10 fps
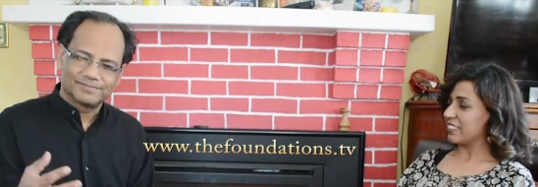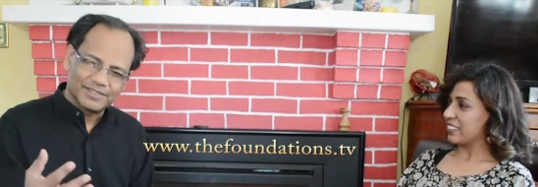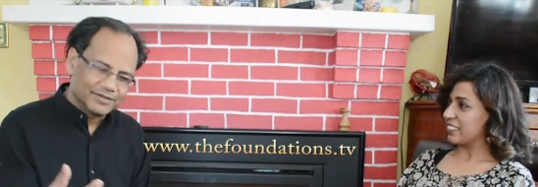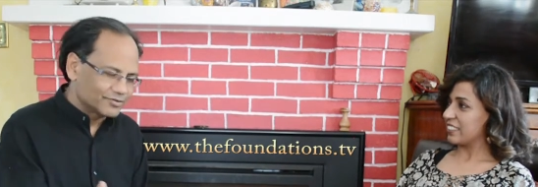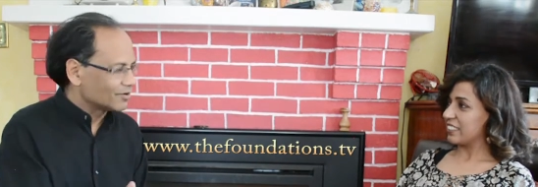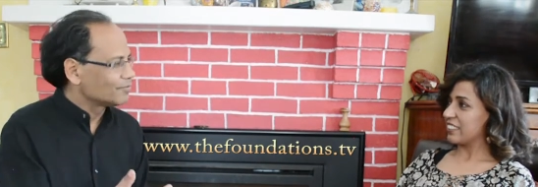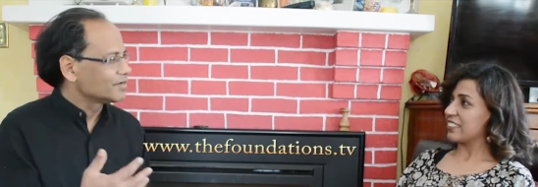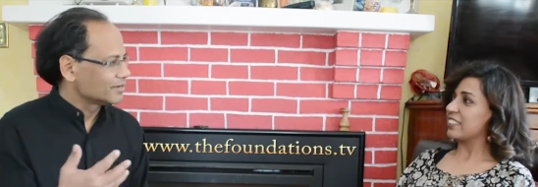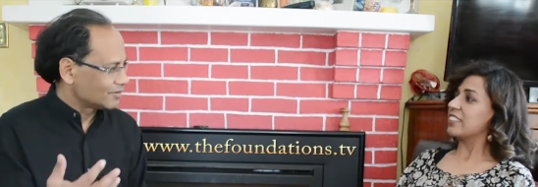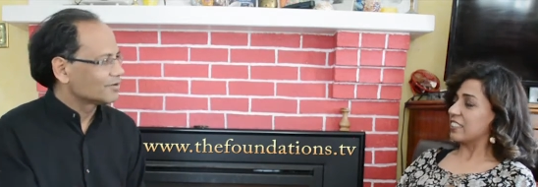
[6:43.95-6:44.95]

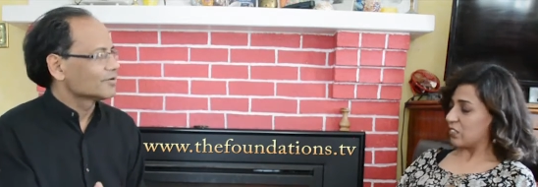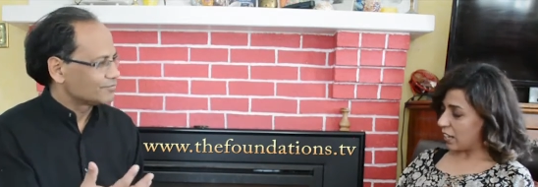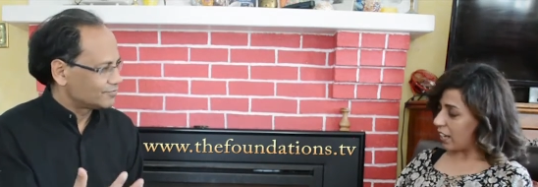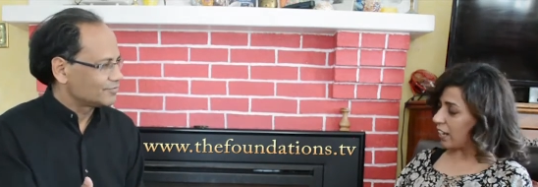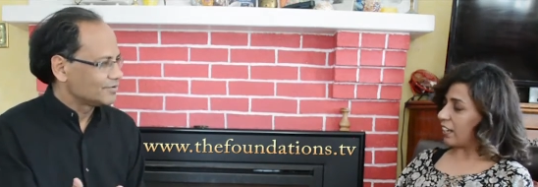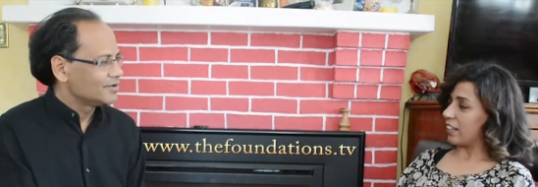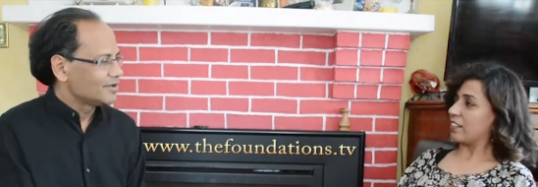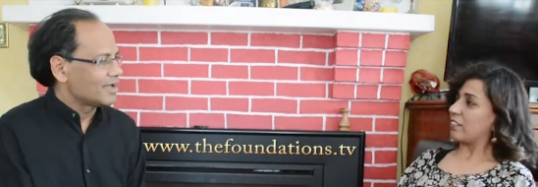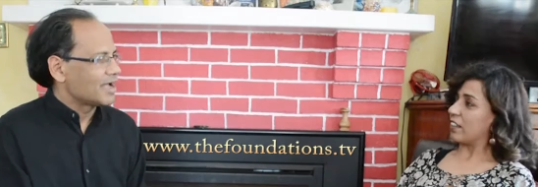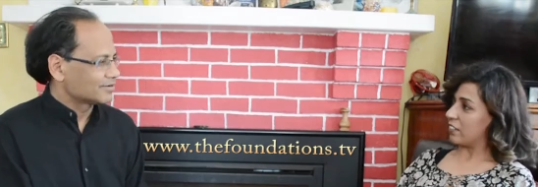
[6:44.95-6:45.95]
Speaker 1: incorporate a lot of right.
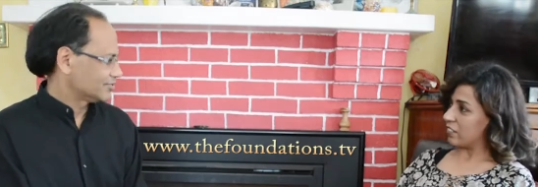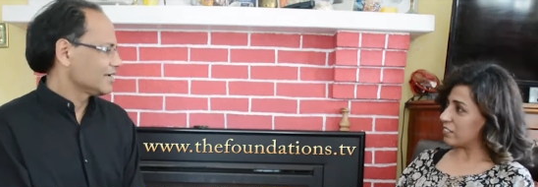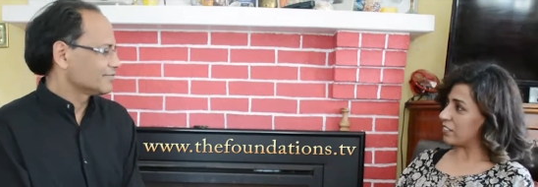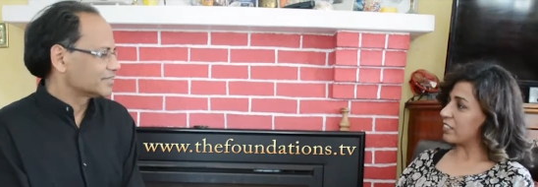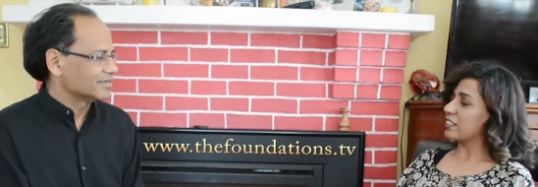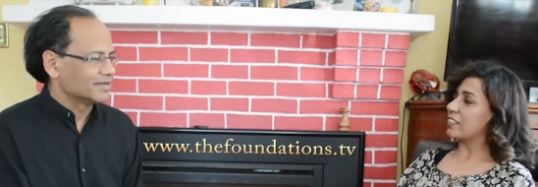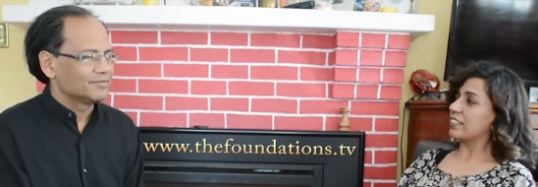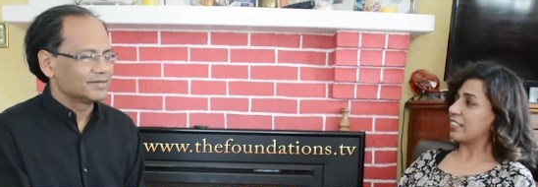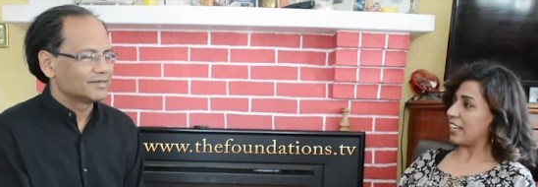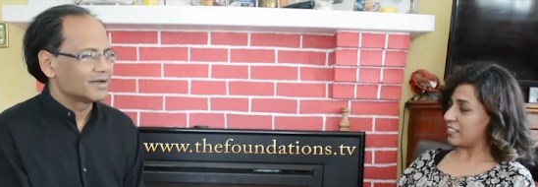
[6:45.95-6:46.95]
actors. You have seen, I
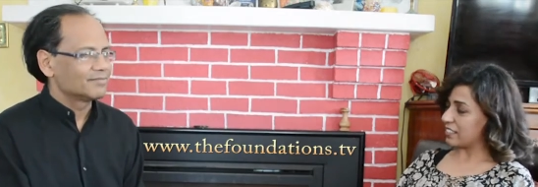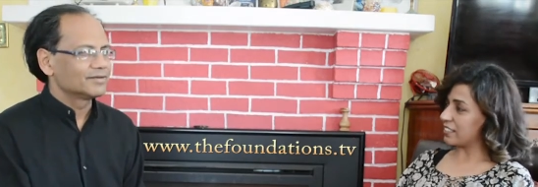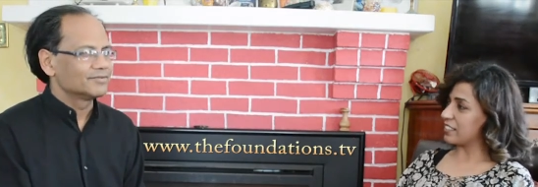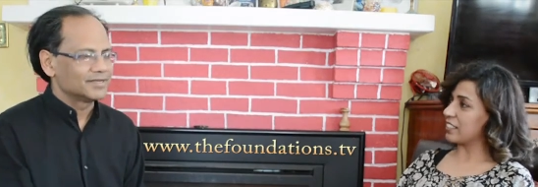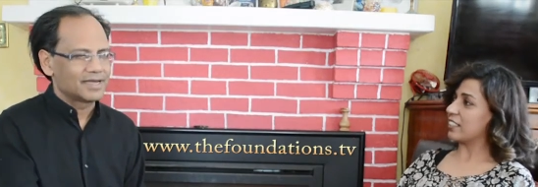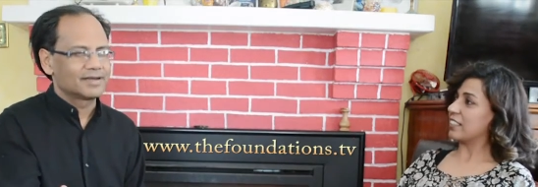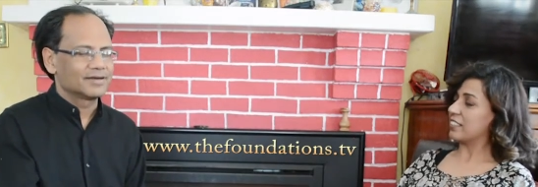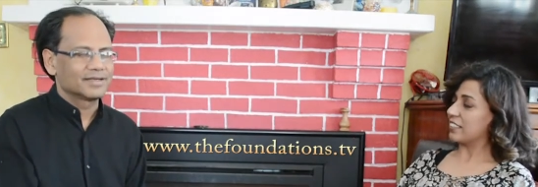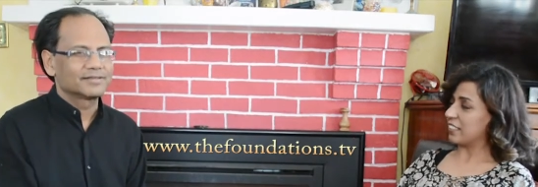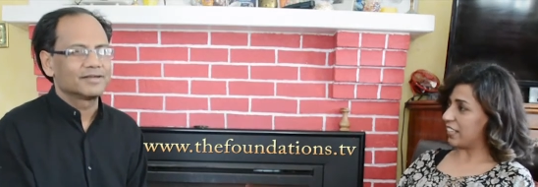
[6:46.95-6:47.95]
yes. Raman we had
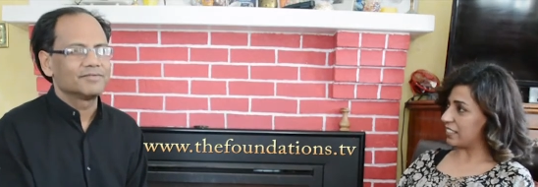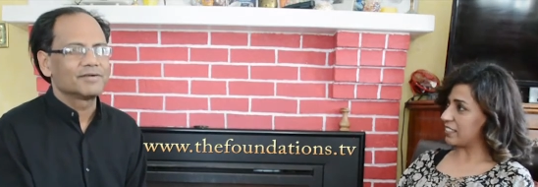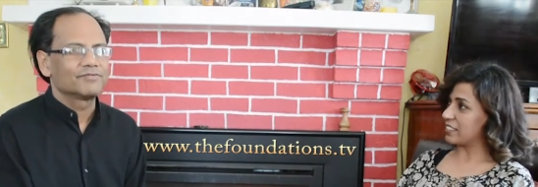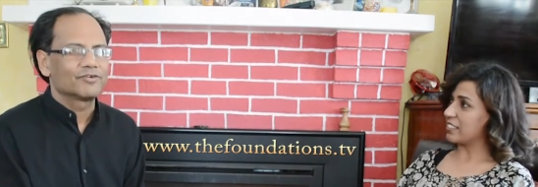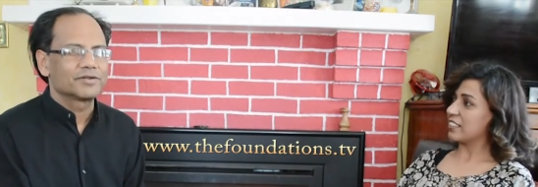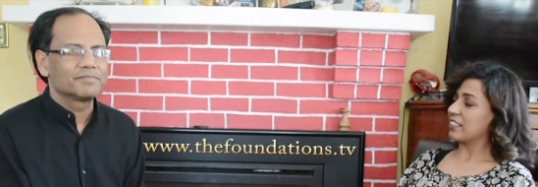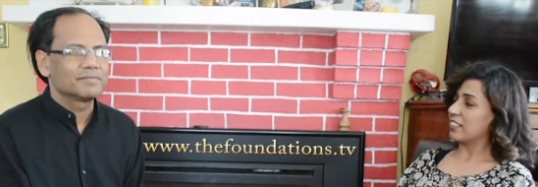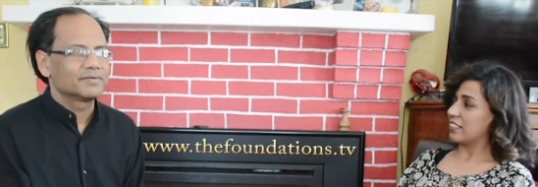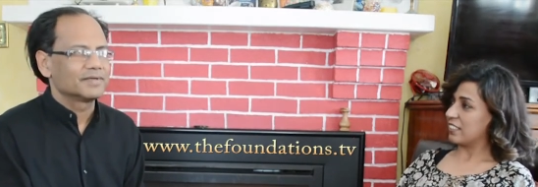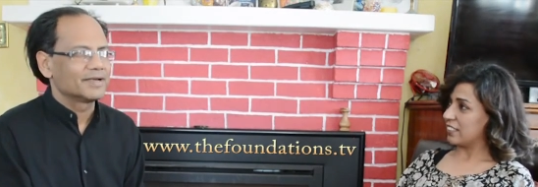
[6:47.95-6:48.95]
like 35, yes. 40
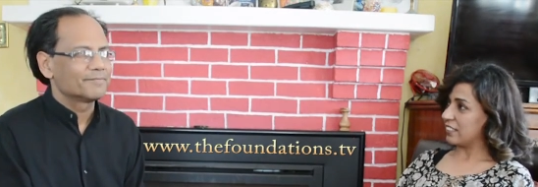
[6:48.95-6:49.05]
people here.